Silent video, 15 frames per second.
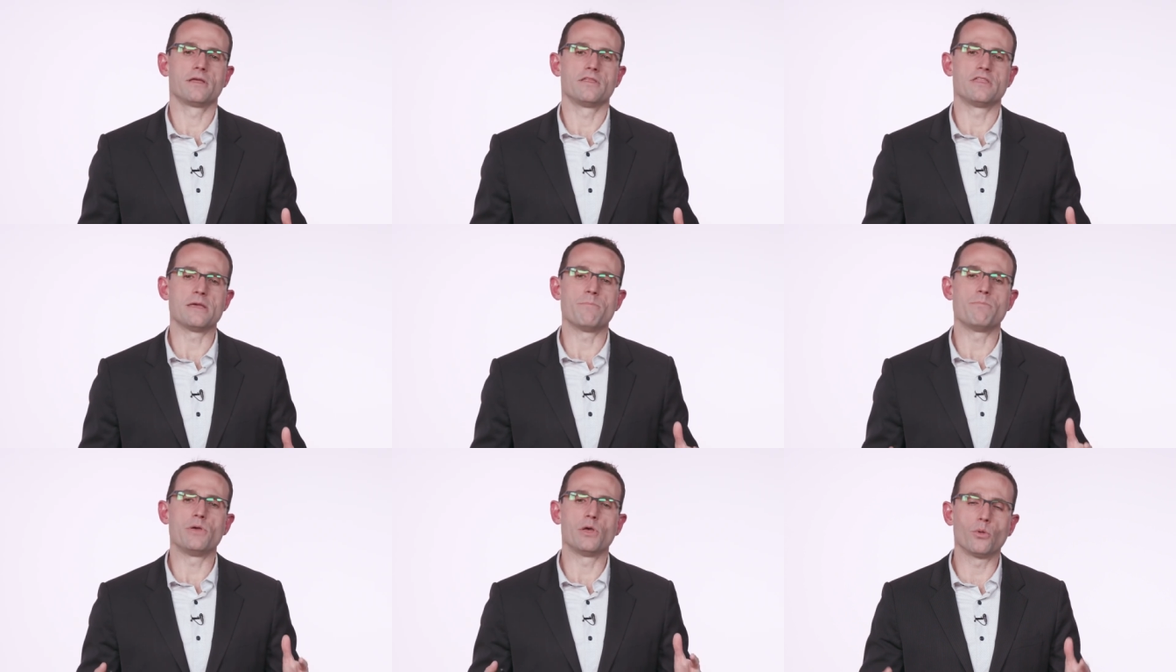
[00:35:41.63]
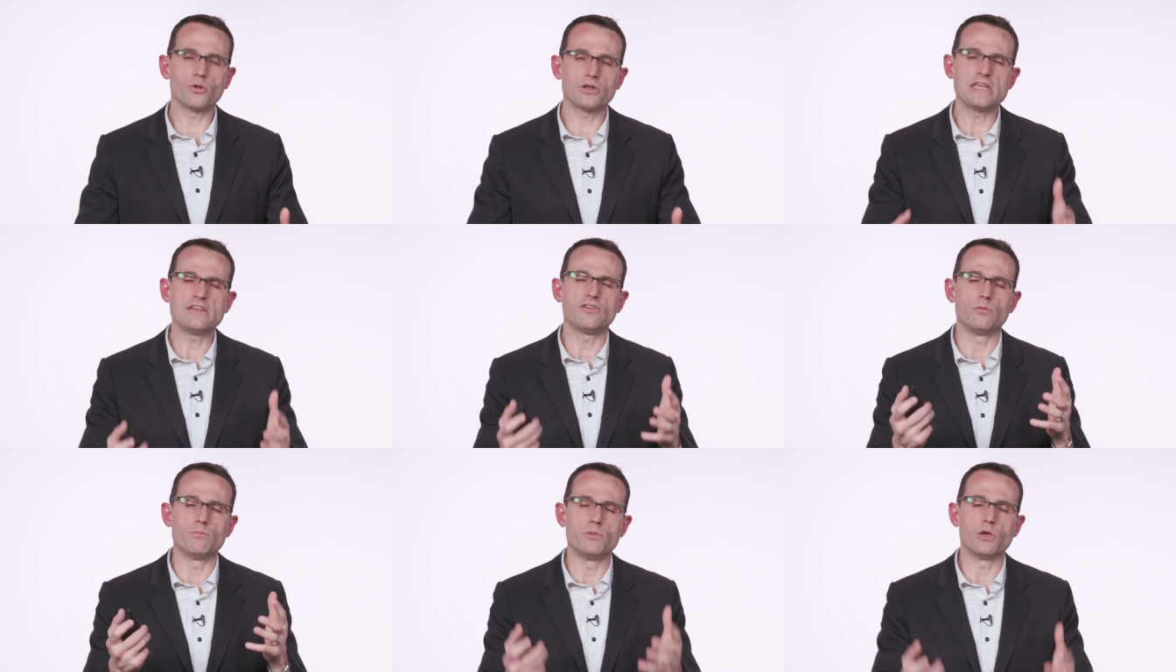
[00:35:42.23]
The ability
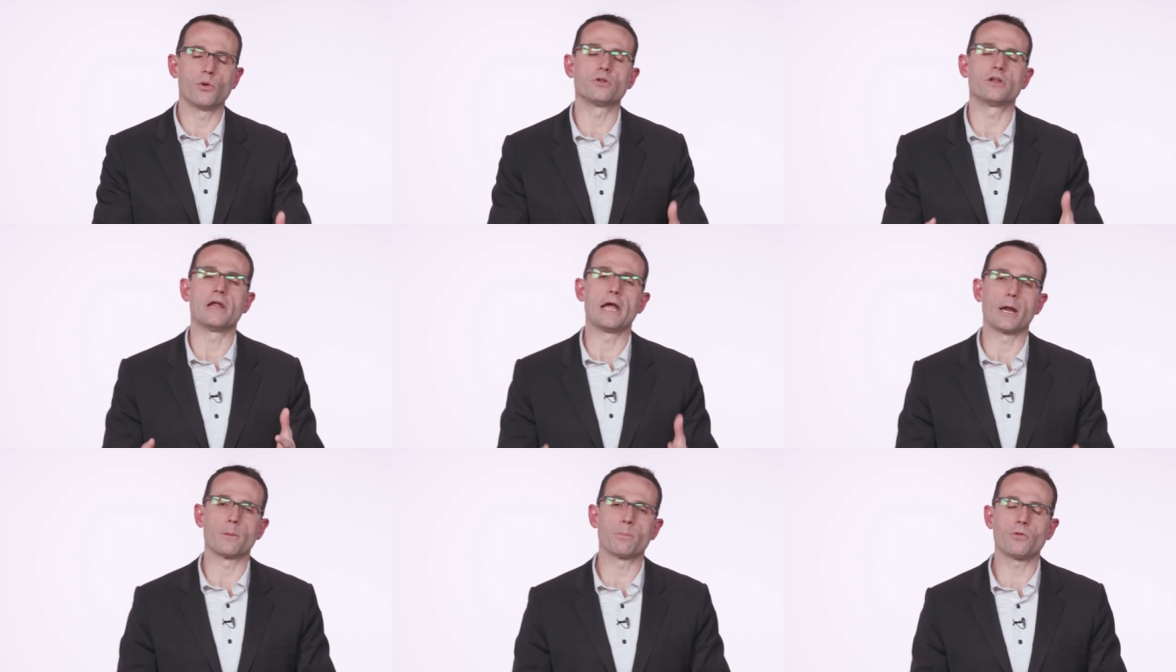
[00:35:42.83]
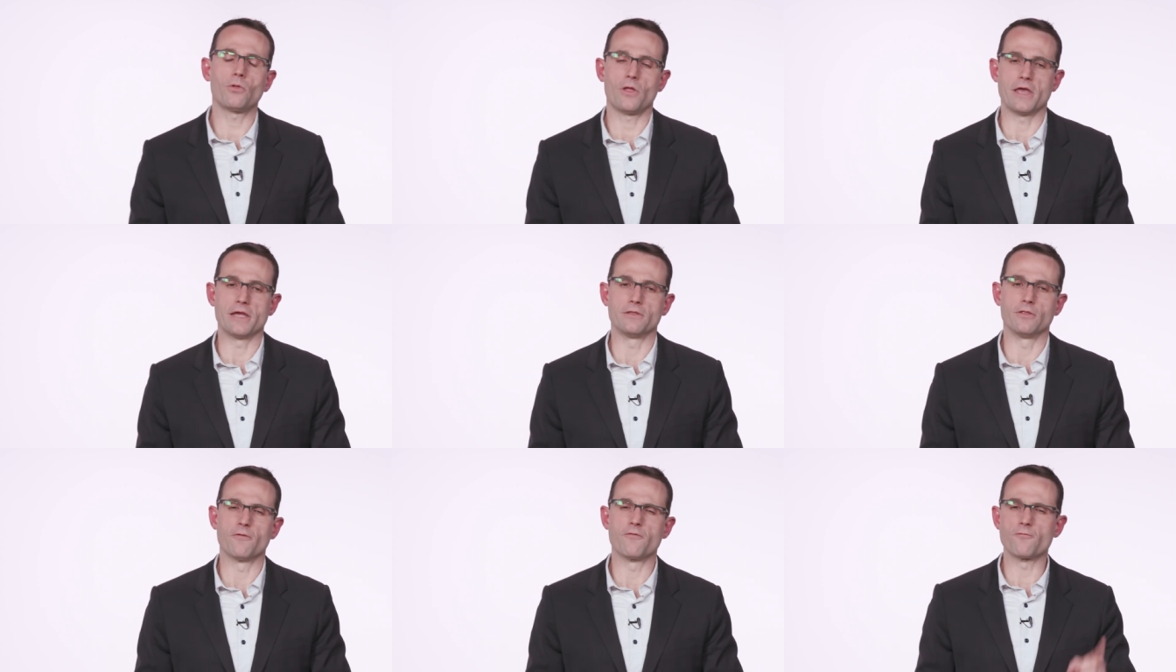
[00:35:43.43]
to build an
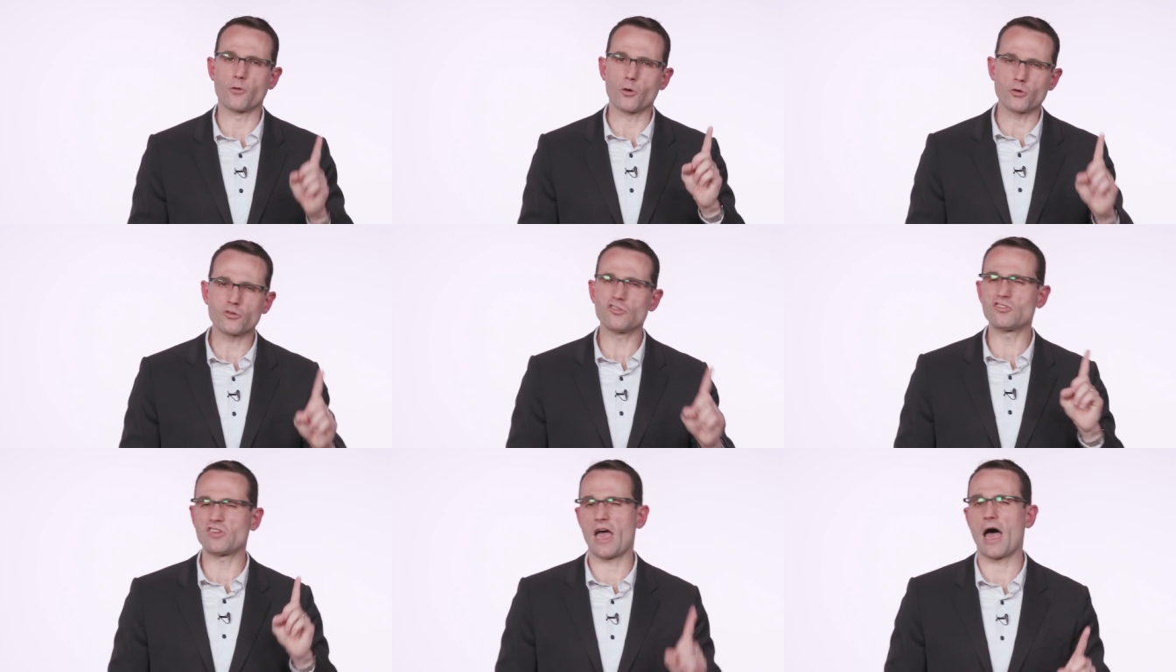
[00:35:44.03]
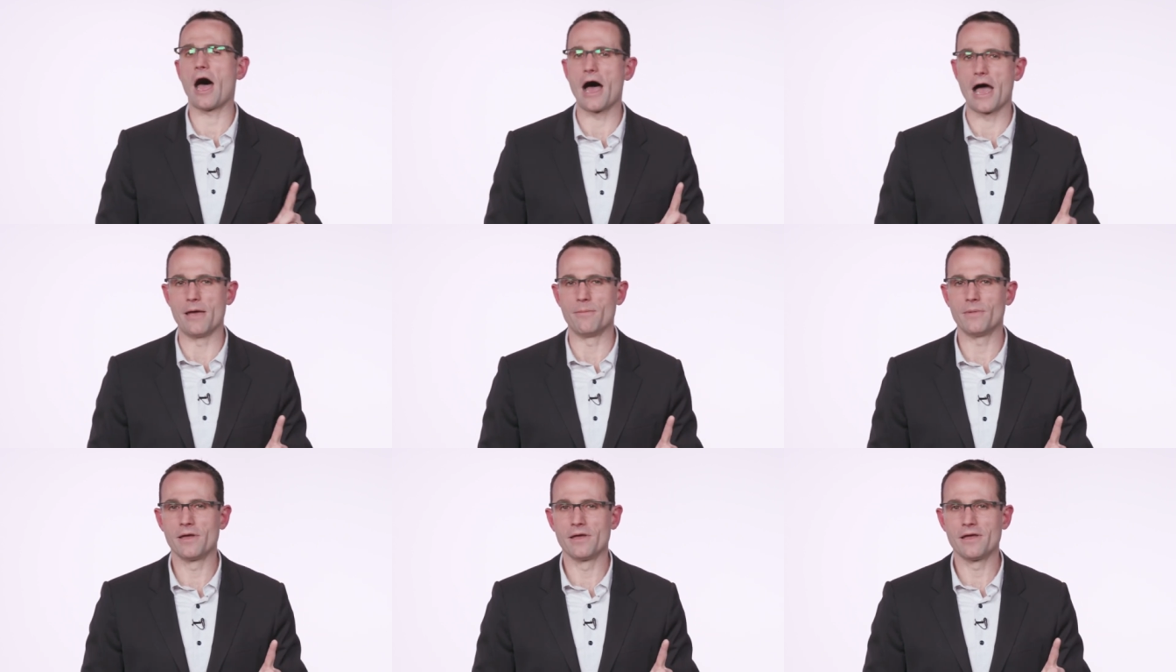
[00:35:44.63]
airplane the first
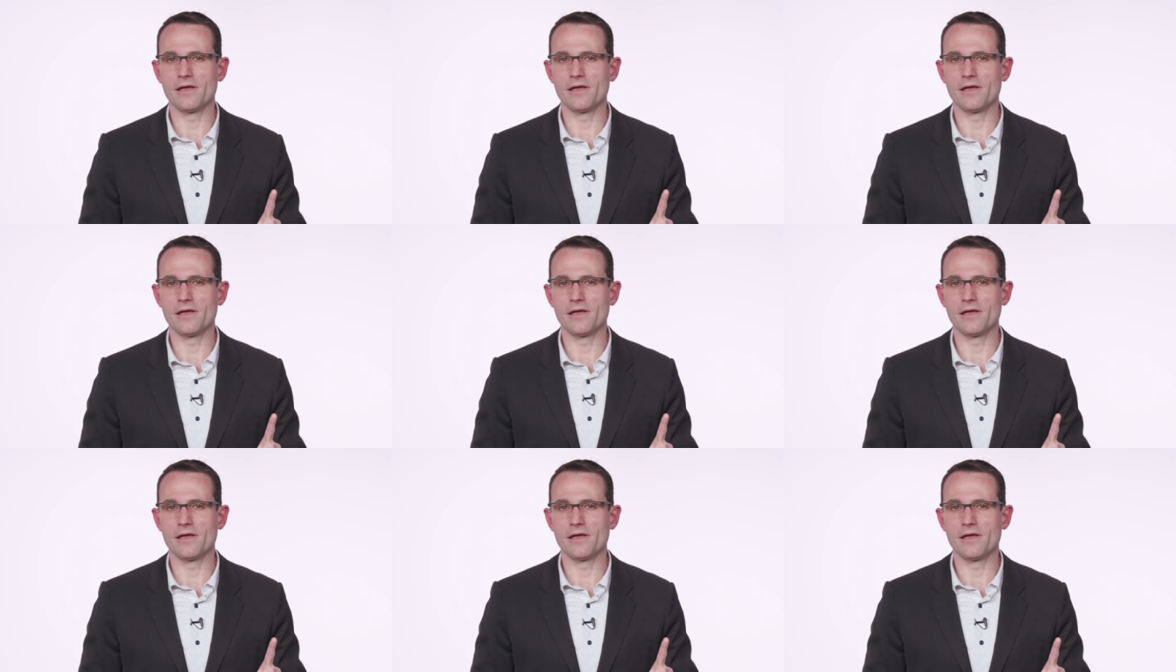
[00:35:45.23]
time